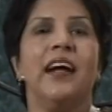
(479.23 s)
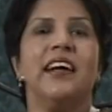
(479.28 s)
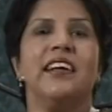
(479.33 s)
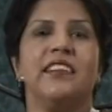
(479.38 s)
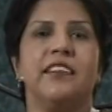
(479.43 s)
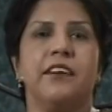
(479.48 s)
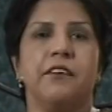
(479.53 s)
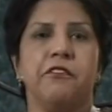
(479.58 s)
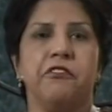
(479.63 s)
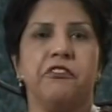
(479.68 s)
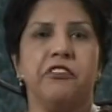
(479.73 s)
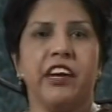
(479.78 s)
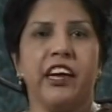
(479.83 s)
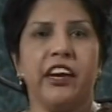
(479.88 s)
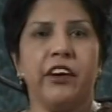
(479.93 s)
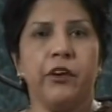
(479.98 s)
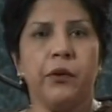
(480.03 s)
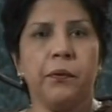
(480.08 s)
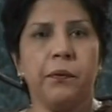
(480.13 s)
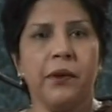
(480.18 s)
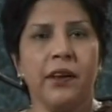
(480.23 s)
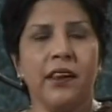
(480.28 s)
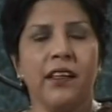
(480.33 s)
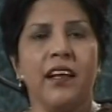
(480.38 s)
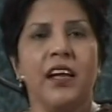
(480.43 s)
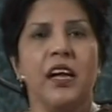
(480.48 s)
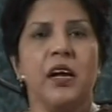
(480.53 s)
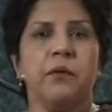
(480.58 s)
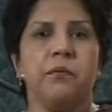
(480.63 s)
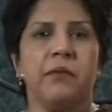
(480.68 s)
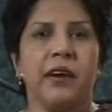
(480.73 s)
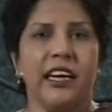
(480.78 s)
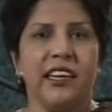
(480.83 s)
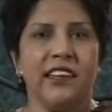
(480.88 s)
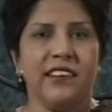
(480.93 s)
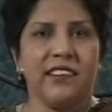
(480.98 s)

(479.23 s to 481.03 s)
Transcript: the variable minus